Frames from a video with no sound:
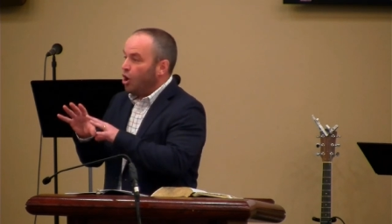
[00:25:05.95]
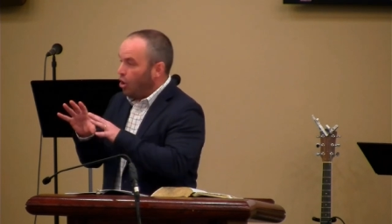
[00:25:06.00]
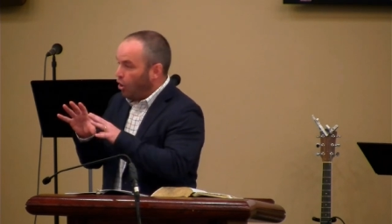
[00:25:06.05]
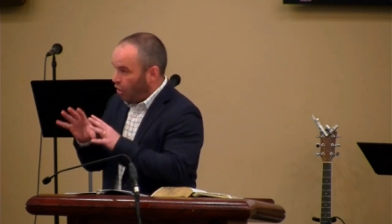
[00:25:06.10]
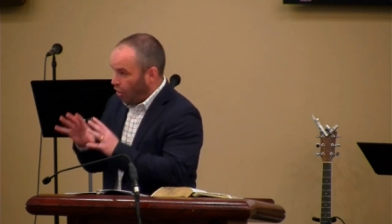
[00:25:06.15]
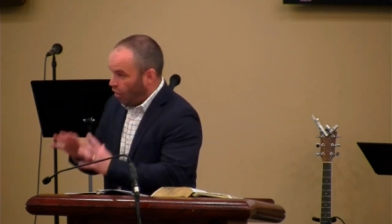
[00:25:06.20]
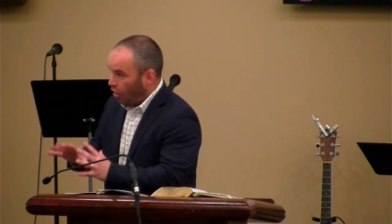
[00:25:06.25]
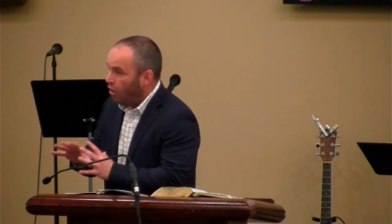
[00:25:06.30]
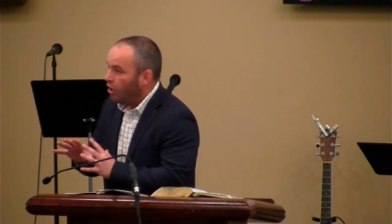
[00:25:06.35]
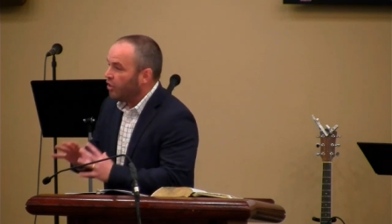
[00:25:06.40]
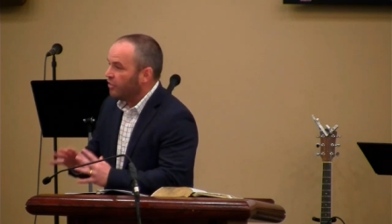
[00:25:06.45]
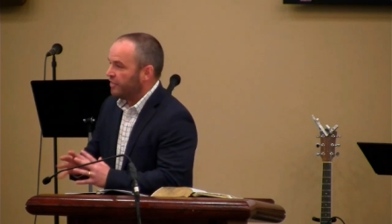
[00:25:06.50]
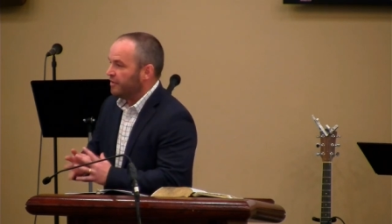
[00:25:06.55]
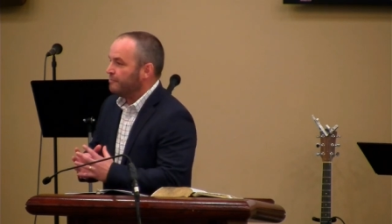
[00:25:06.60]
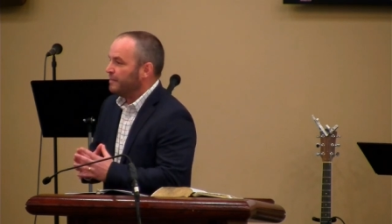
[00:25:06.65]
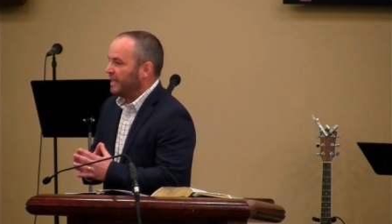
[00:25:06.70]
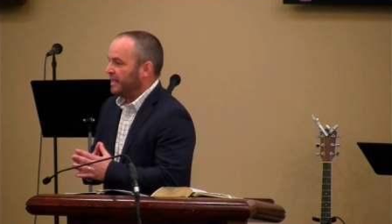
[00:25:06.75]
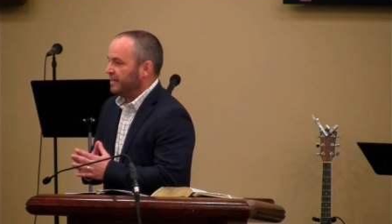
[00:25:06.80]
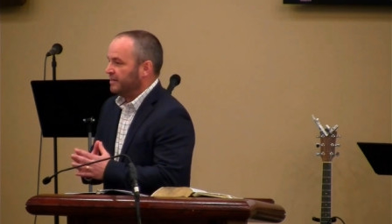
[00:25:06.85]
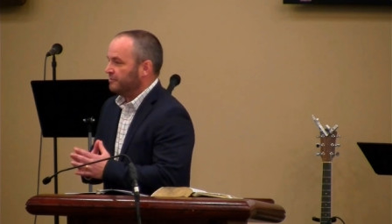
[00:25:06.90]
all the
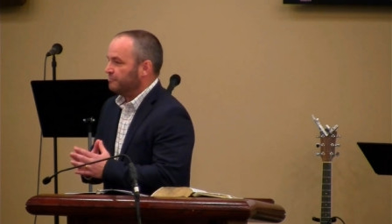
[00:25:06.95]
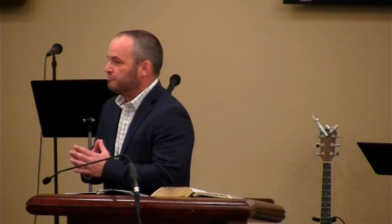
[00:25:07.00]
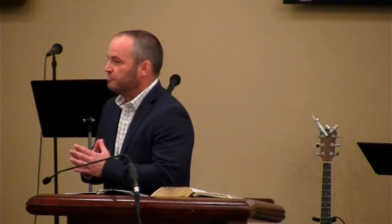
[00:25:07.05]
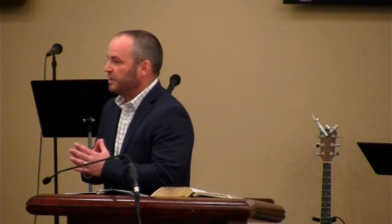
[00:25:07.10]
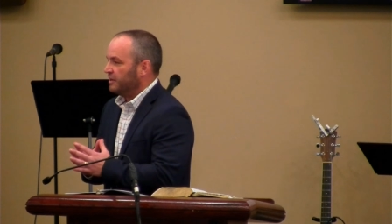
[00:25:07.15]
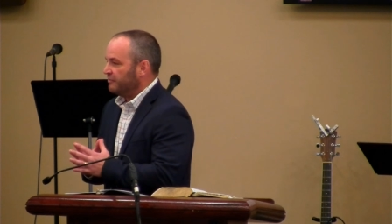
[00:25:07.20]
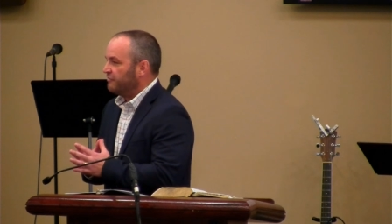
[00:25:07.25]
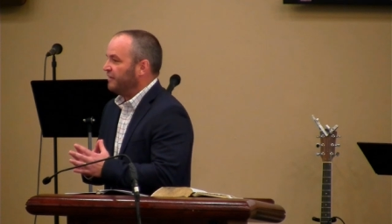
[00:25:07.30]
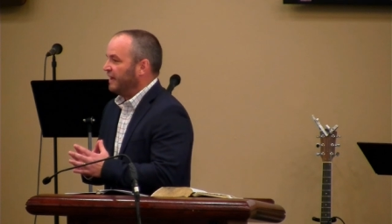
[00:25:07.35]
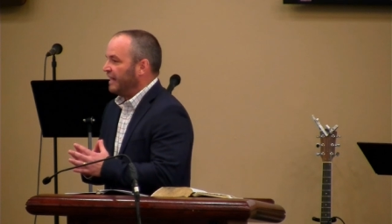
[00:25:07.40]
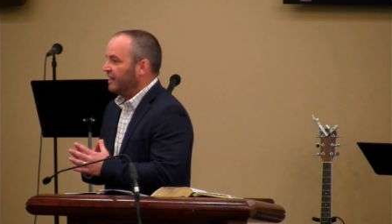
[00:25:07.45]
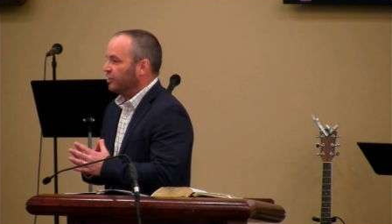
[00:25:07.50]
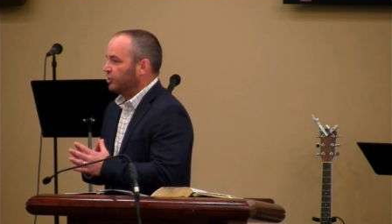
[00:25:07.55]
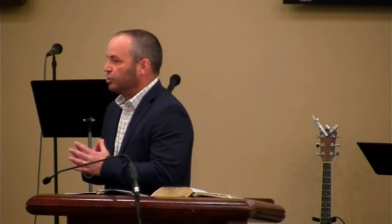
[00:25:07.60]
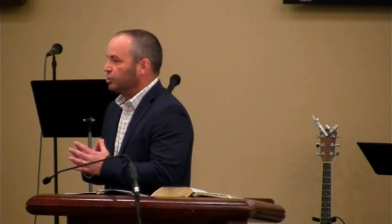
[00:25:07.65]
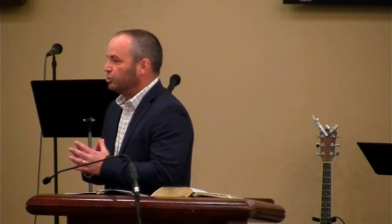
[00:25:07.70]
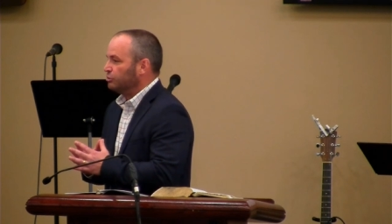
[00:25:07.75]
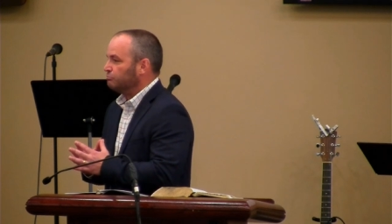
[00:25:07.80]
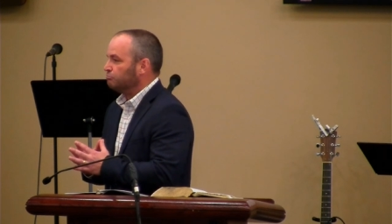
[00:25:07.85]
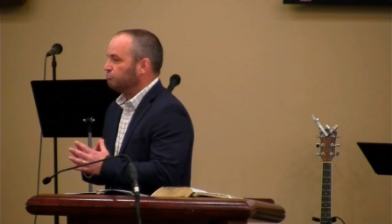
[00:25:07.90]
men of
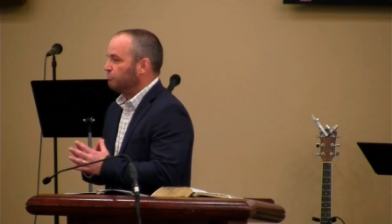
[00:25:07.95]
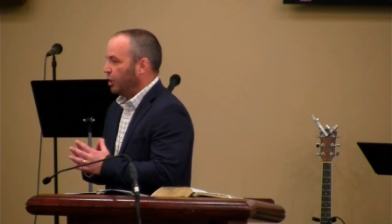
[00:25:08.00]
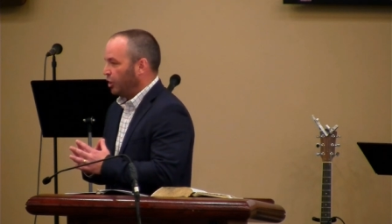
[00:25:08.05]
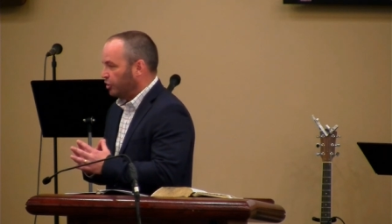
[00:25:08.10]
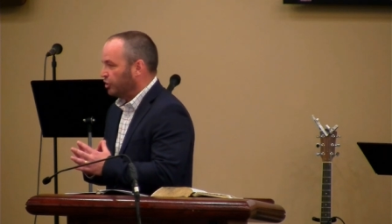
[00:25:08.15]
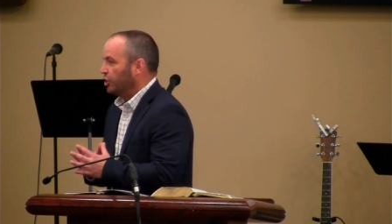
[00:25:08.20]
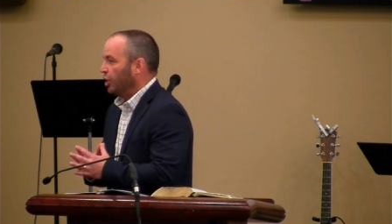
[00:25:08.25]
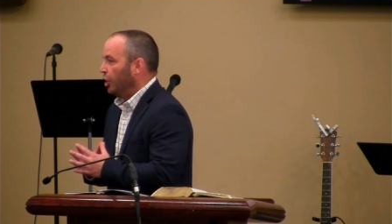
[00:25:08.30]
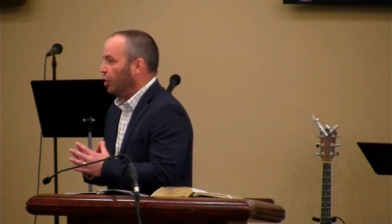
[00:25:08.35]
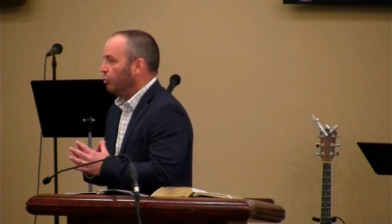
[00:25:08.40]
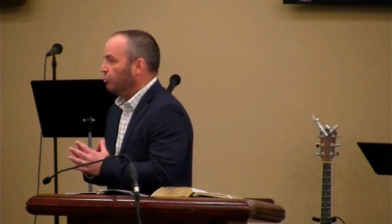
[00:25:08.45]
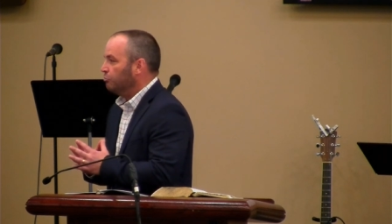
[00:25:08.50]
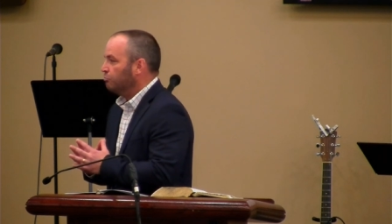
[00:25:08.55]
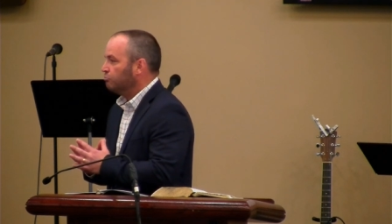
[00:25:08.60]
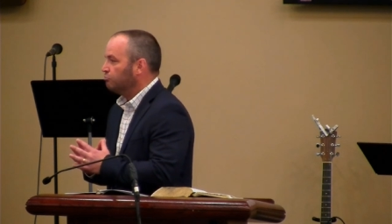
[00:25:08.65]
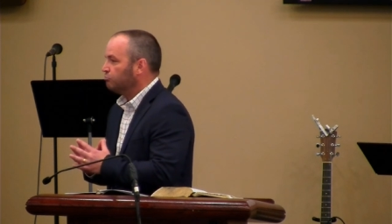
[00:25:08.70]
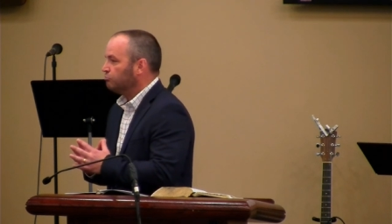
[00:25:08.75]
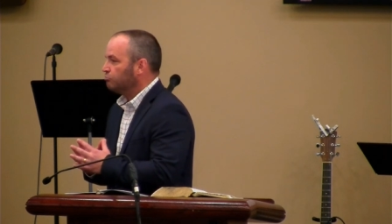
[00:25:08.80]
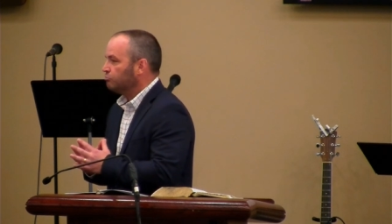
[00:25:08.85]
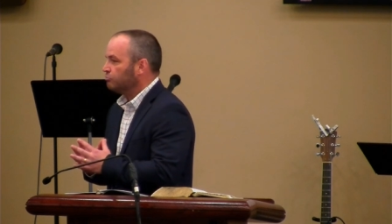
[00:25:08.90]
valor are to go,
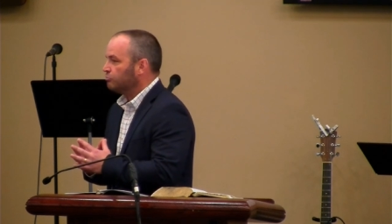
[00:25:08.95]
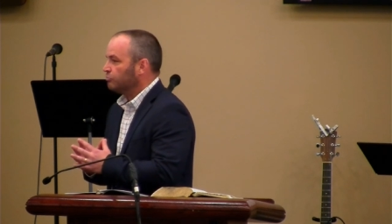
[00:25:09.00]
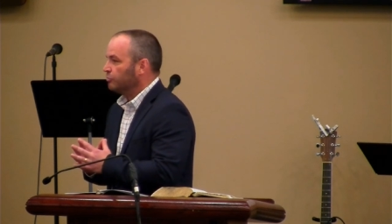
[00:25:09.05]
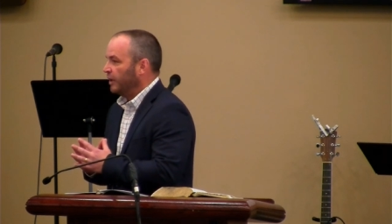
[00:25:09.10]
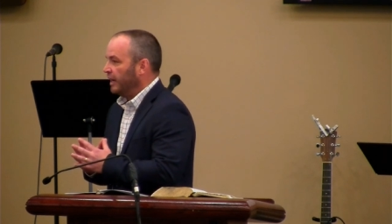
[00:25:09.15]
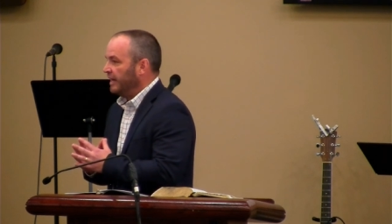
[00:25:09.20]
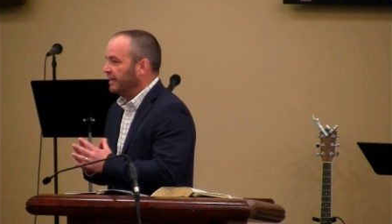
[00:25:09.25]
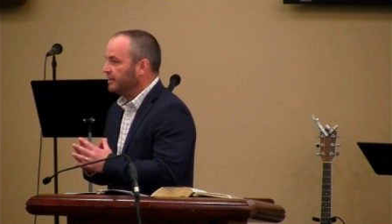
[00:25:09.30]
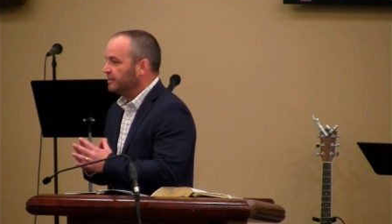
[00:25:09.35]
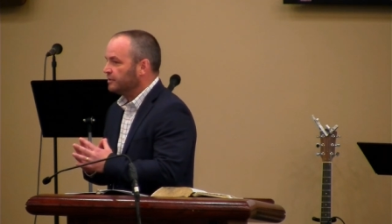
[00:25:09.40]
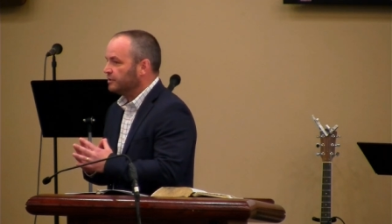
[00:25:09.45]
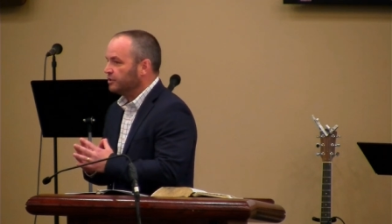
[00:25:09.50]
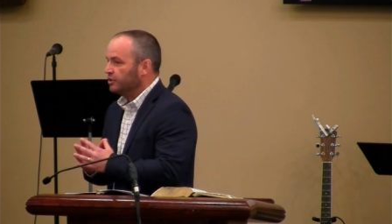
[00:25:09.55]
right?